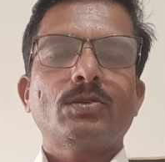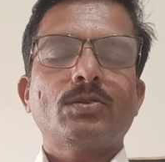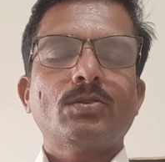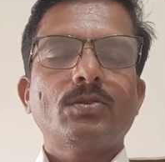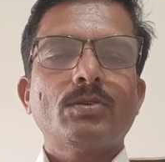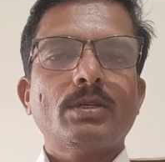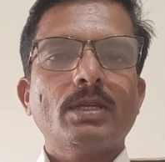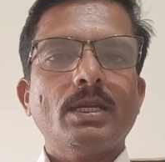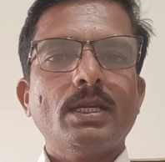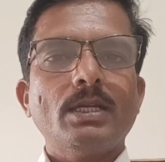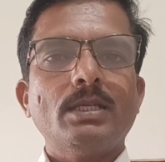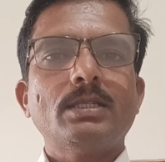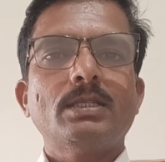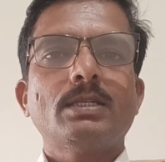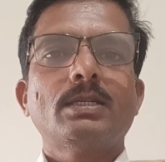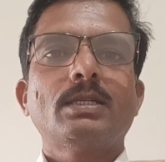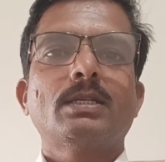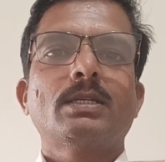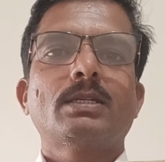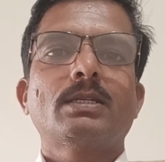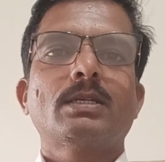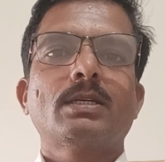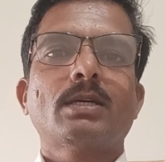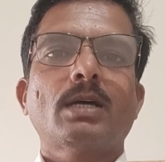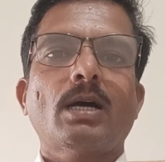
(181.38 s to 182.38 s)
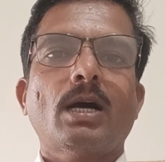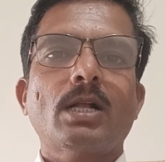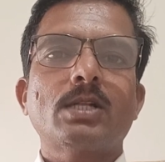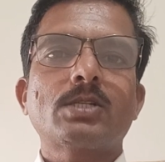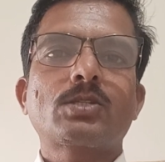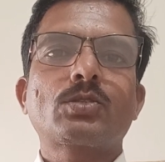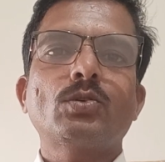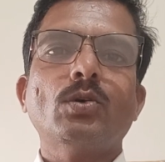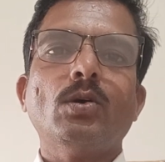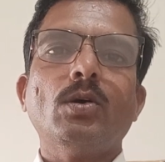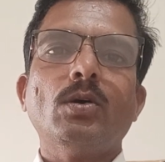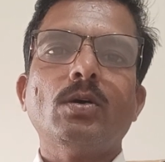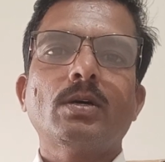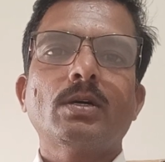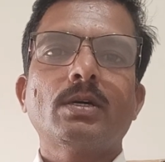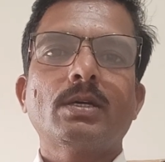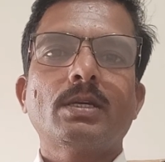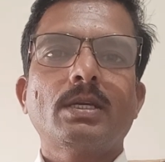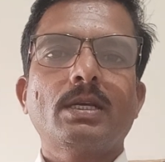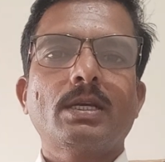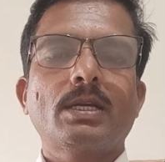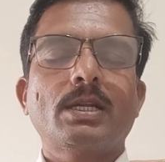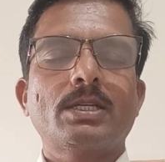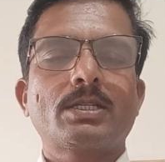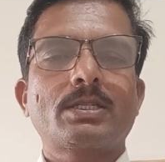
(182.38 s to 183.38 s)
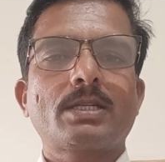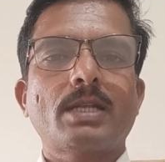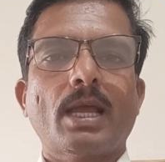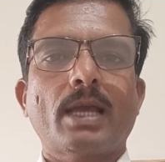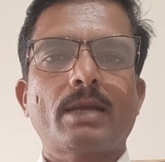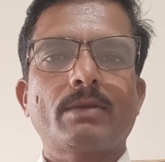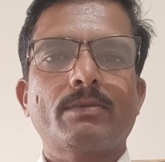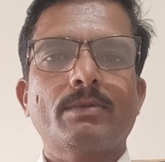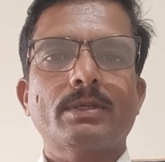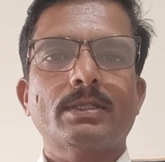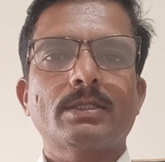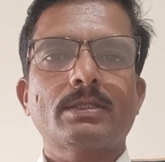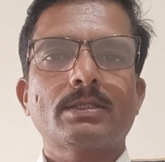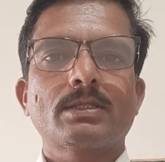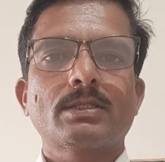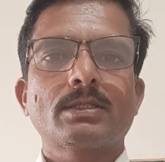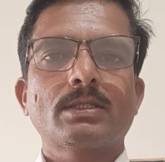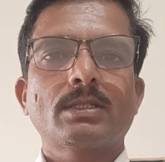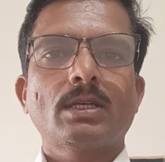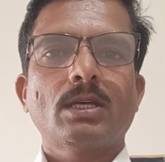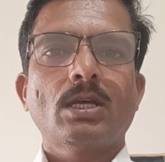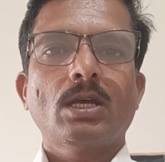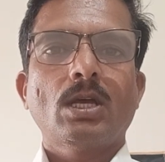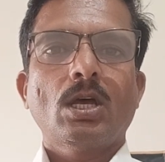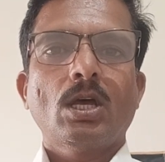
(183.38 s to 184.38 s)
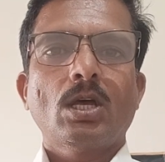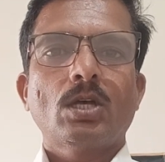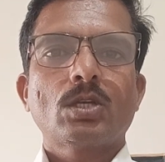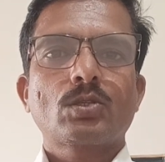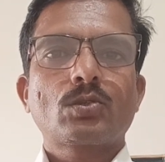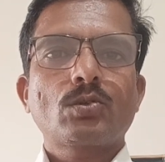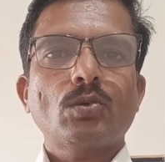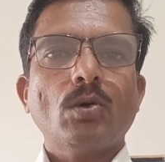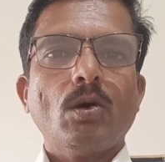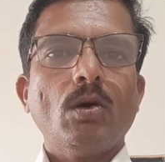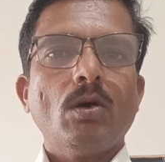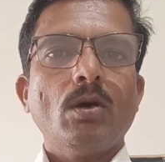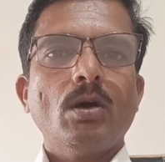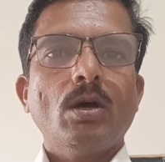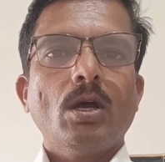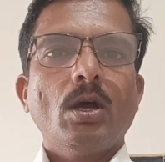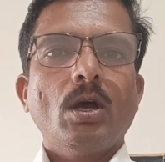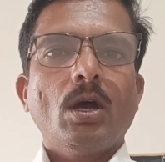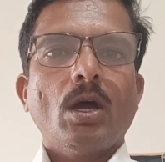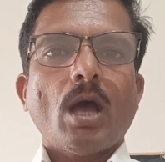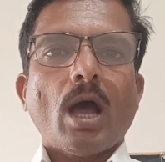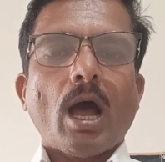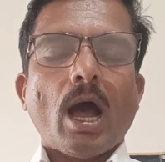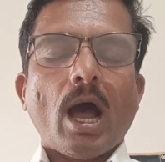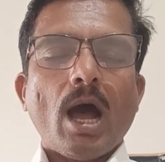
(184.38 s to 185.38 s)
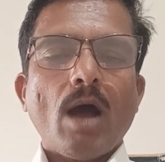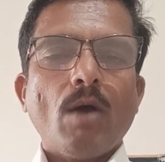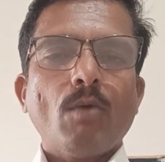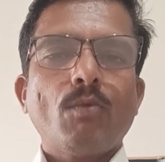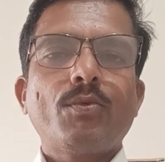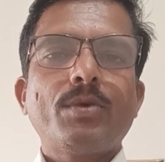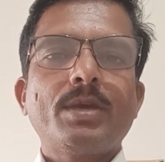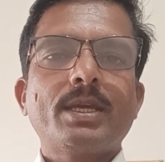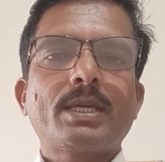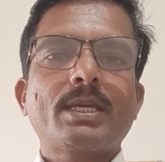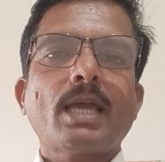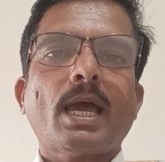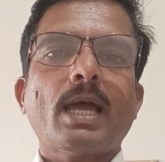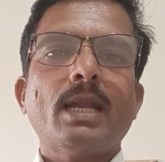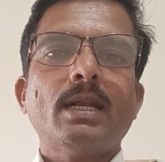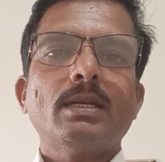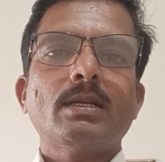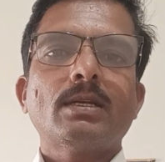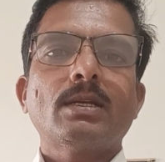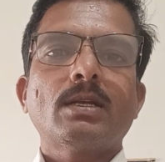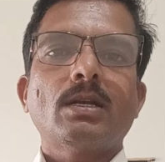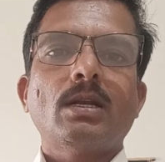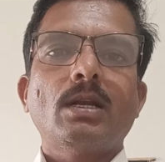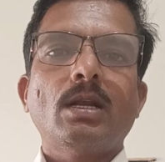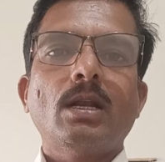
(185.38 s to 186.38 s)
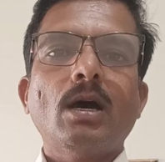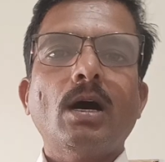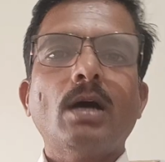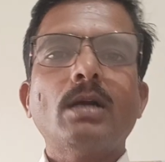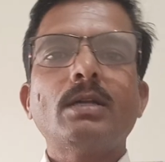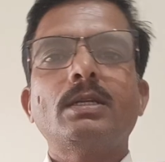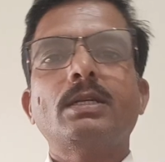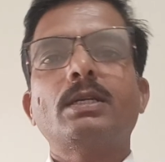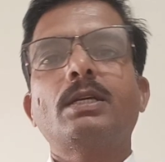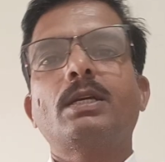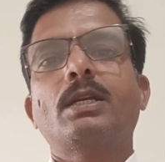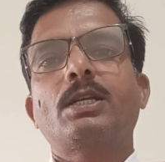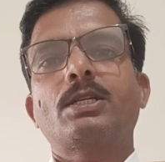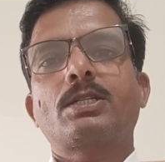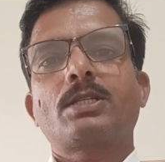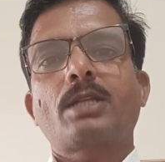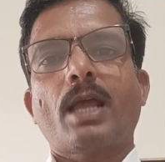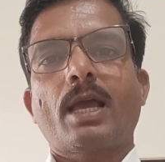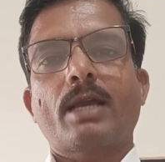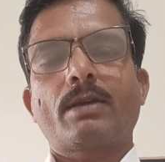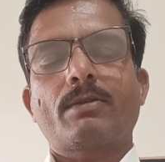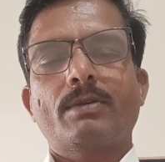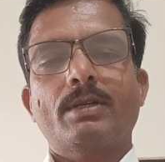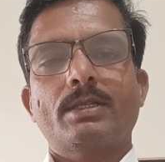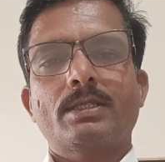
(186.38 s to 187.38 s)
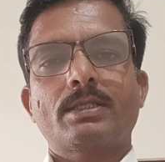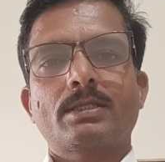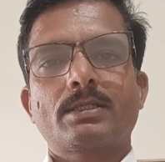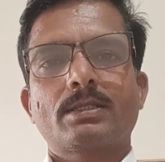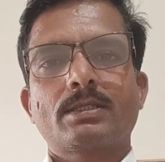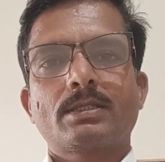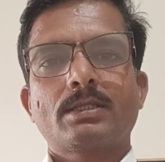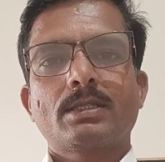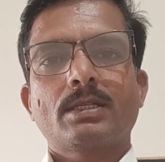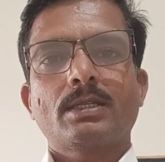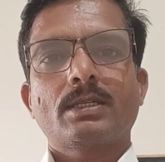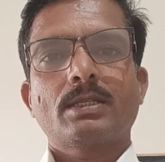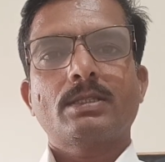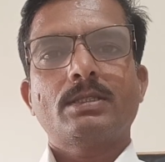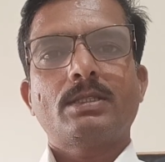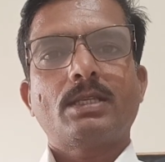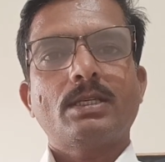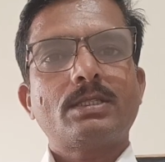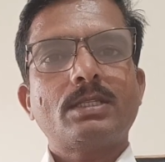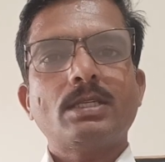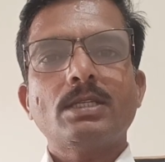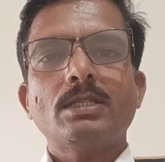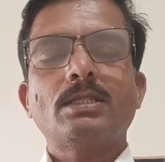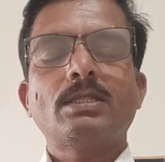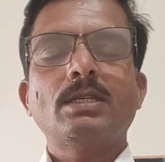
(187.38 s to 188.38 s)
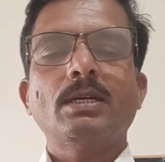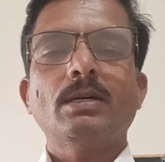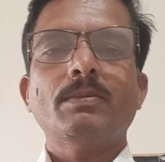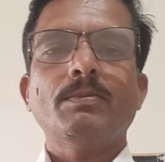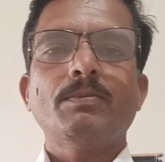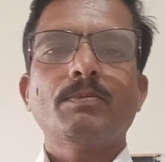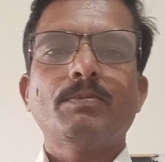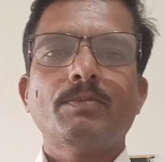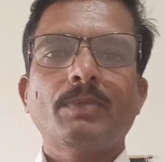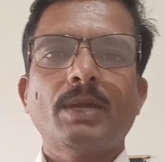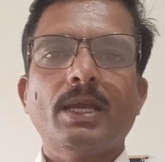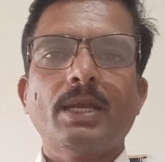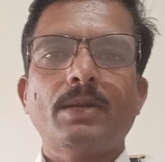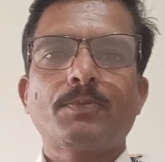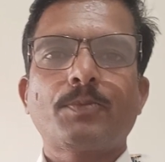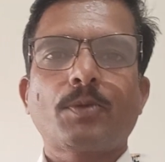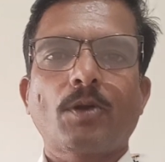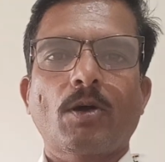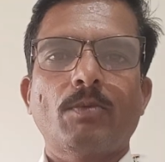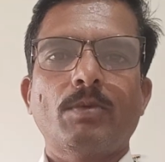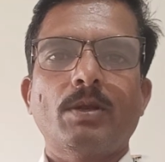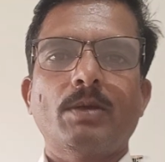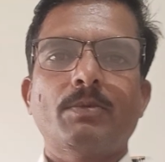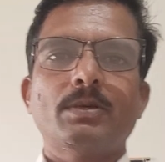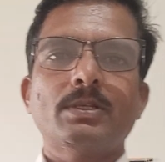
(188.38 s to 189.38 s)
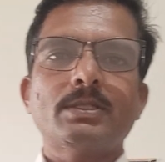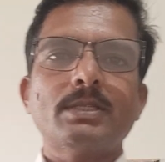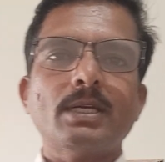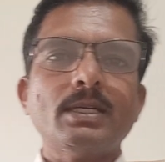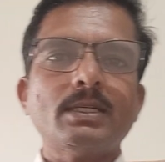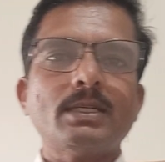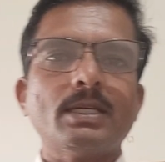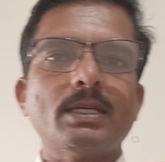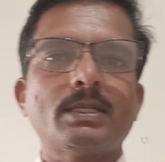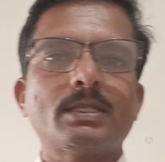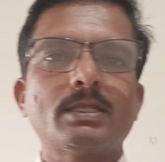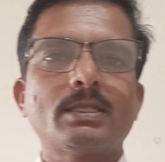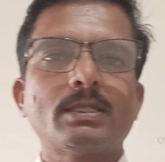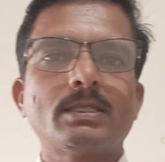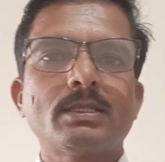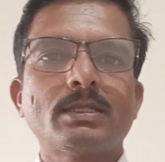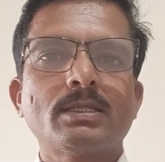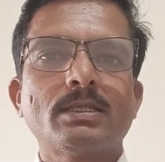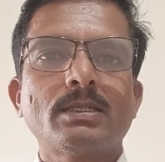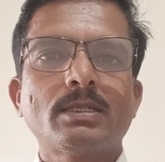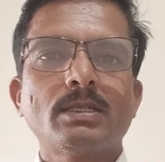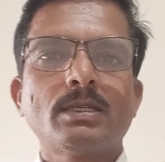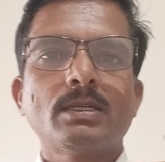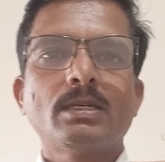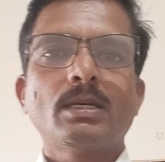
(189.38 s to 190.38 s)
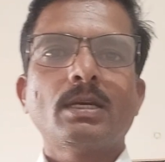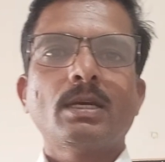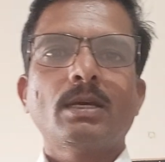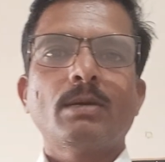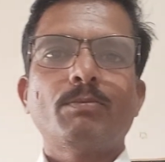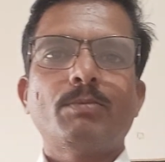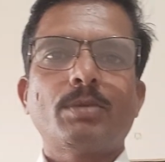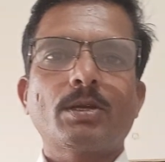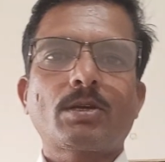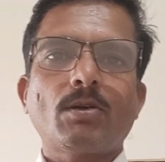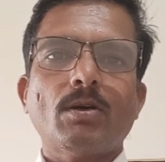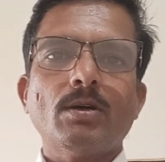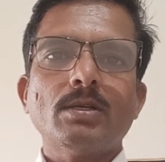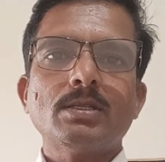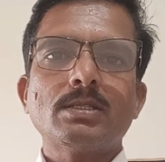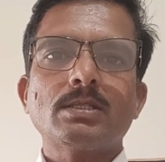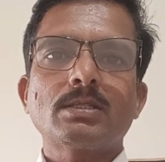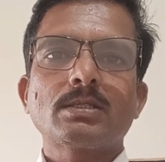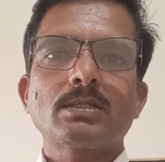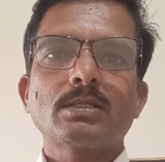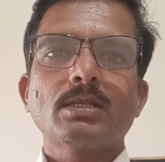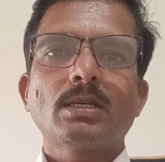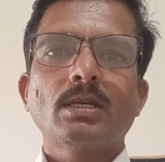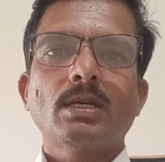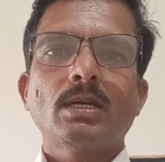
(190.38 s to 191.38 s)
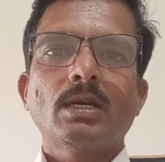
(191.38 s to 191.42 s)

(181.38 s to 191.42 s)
you need also English language. So how we can learn English language? This is the main problem, isn't it? Because